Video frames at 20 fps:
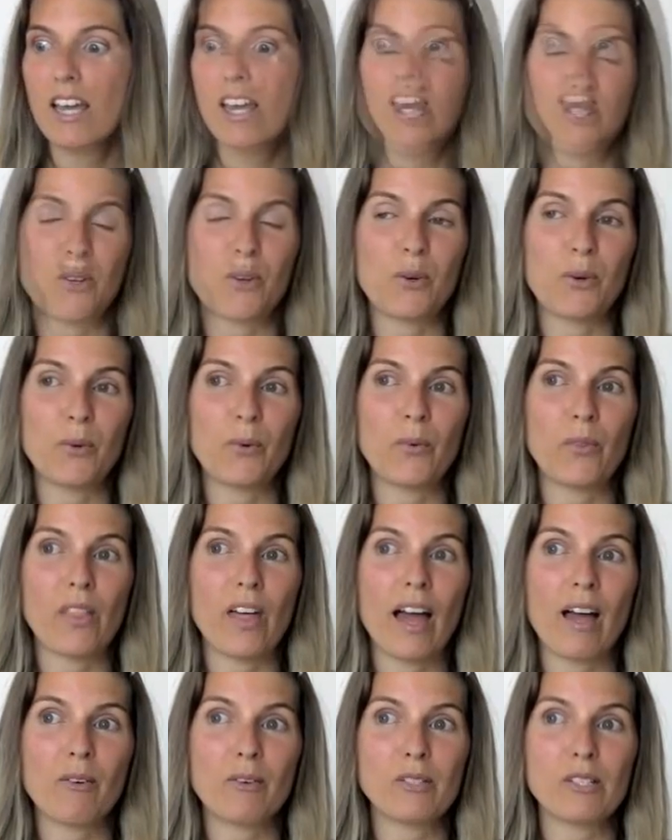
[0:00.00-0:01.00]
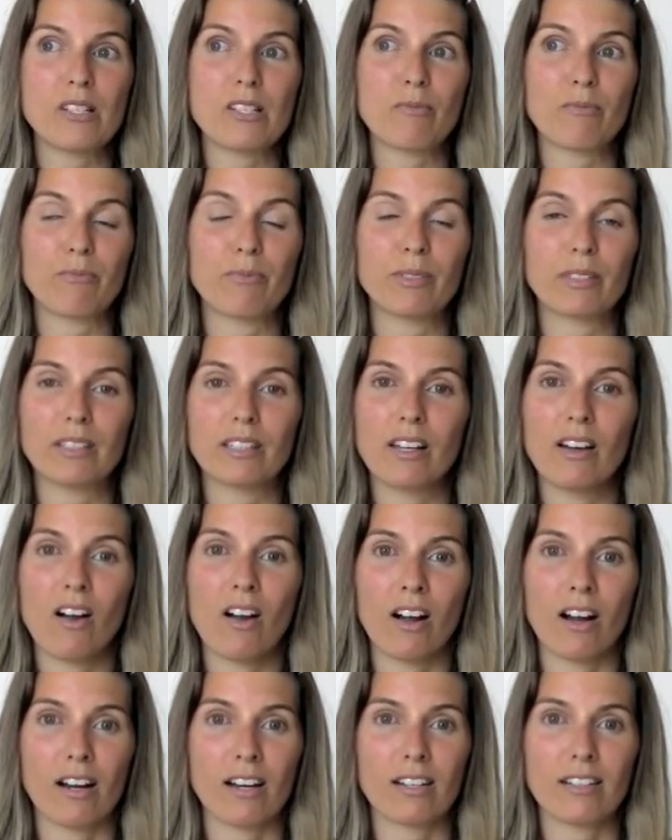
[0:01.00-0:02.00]
So that was really
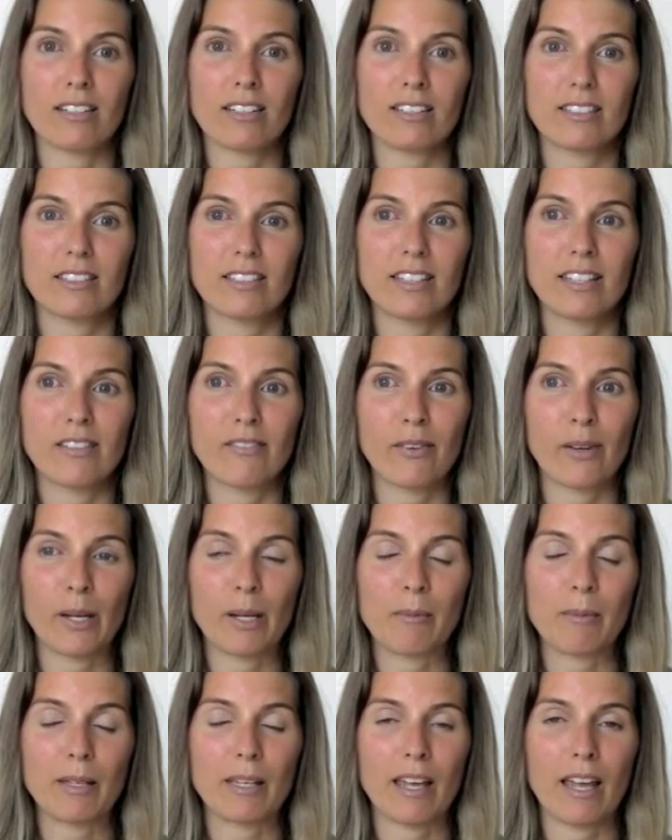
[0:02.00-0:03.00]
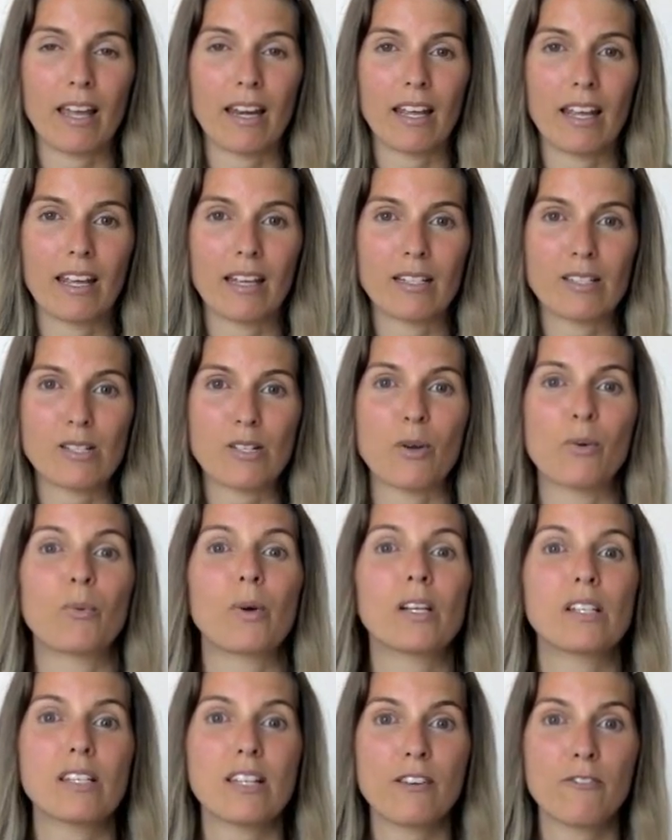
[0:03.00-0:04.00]
hard in the very beginning. So
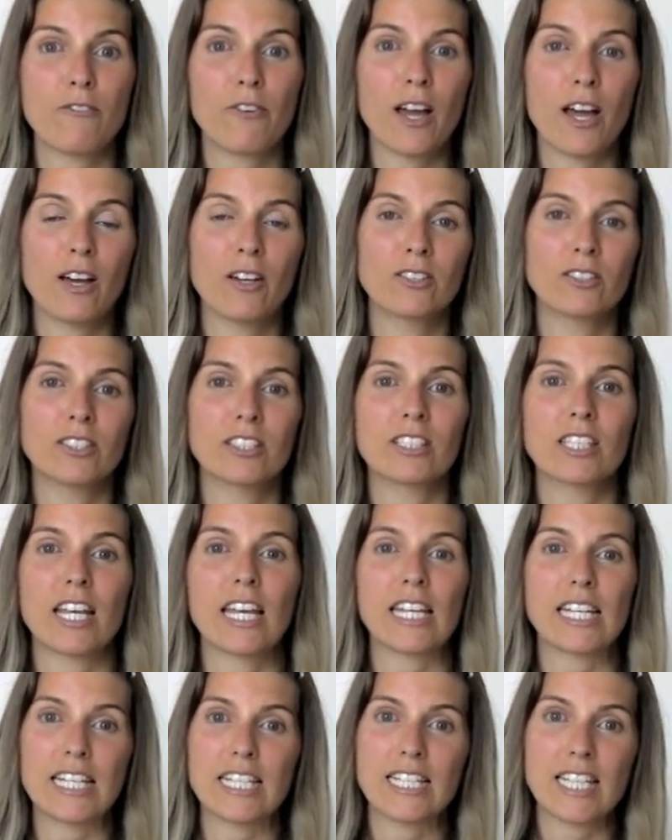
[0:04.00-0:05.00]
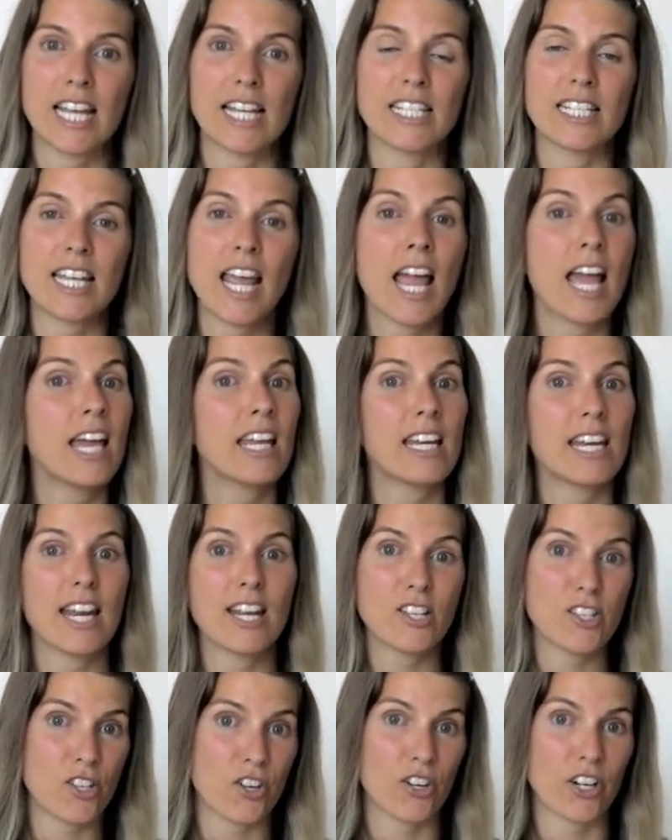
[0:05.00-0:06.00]
once I found 80/10/10 and
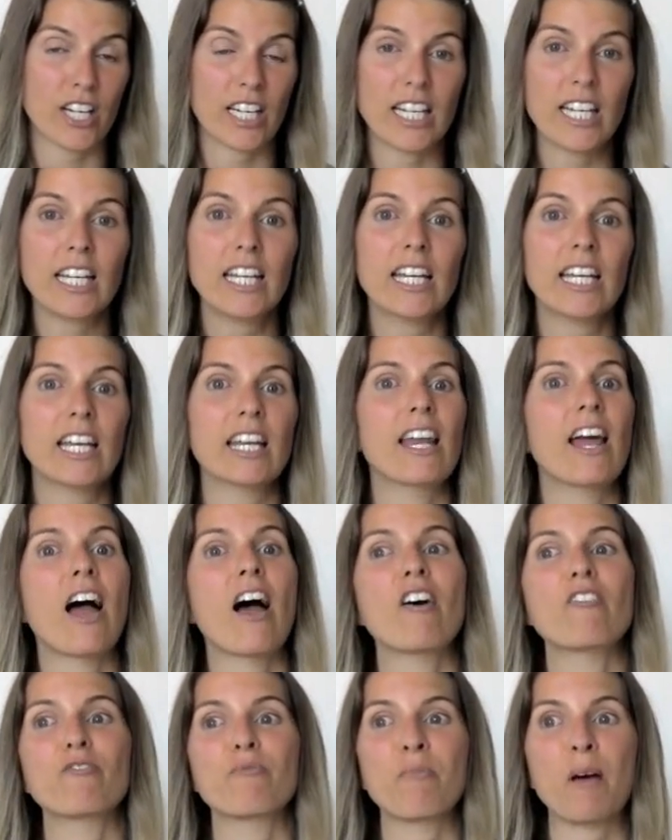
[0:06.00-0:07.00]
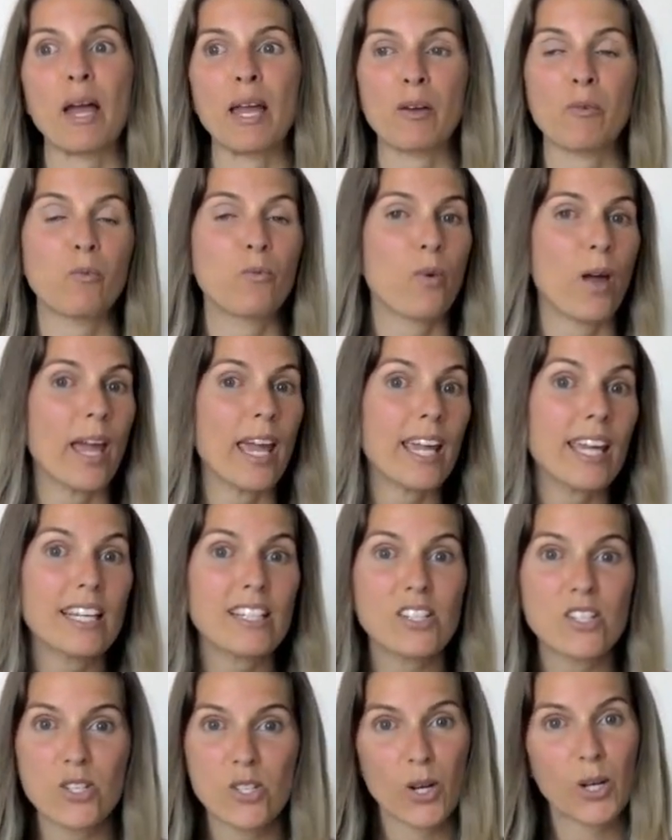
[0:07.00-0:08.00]
I started eating enough, my
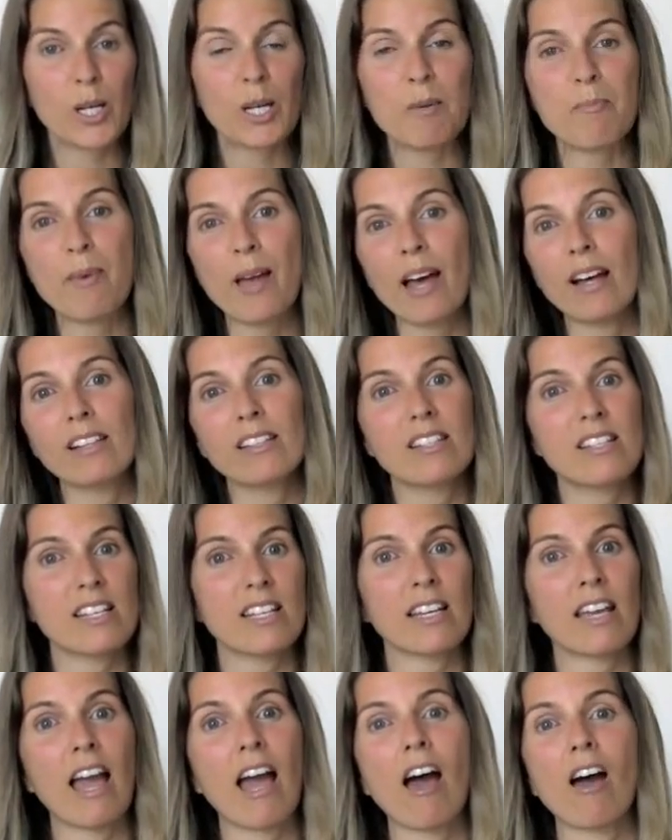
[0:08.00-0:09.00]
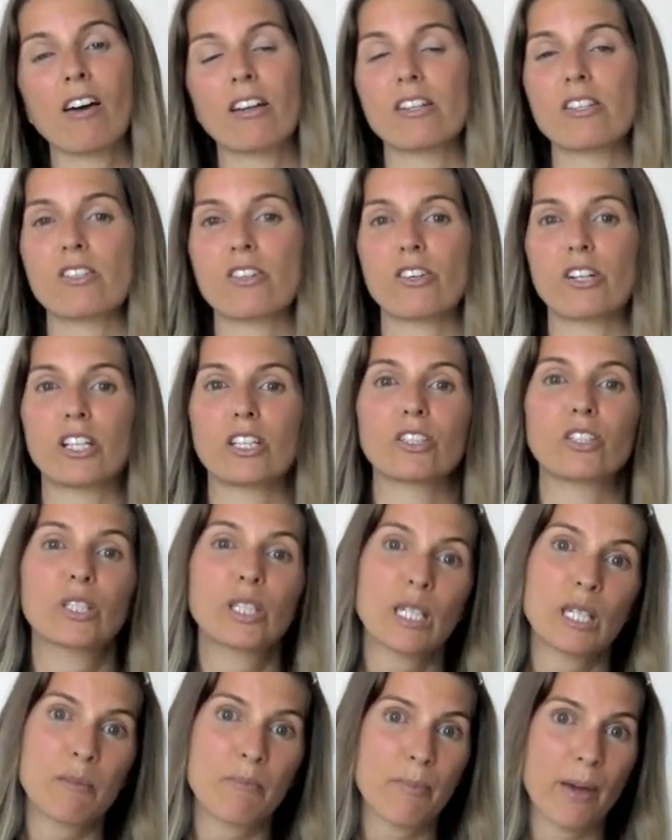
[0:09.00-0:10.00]
weight started balancing out. I started
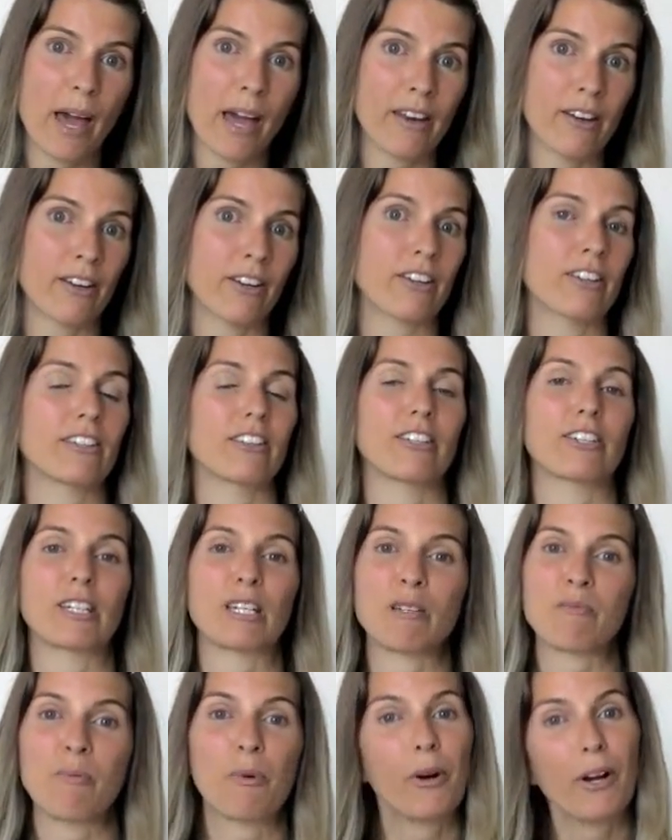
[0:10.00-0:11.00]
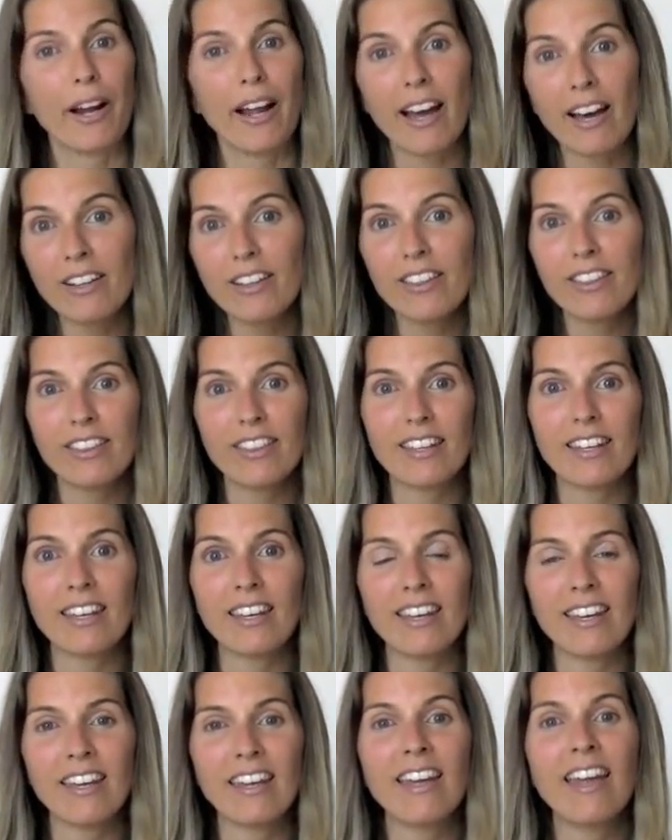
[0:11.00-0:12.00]
looking better, looking more
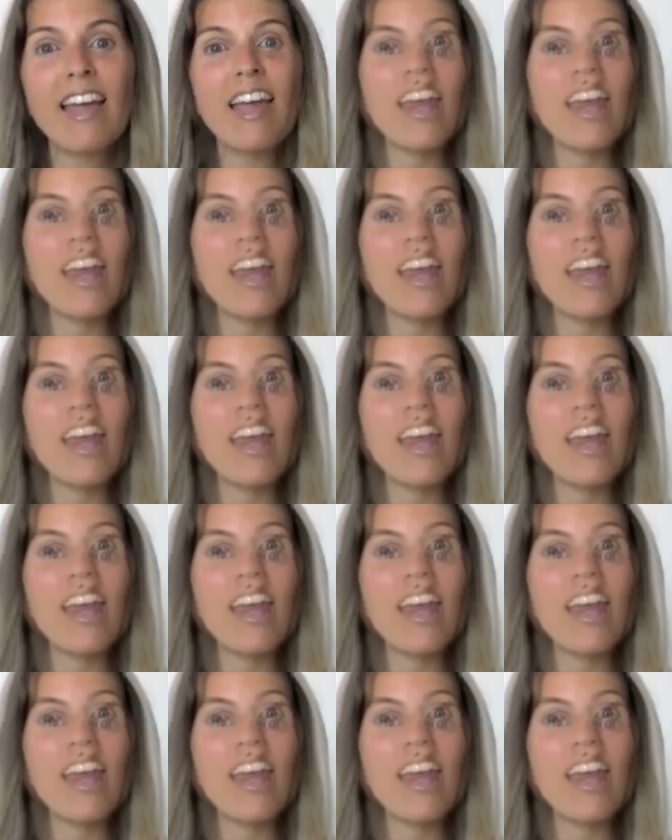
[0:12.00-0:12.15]
healthy.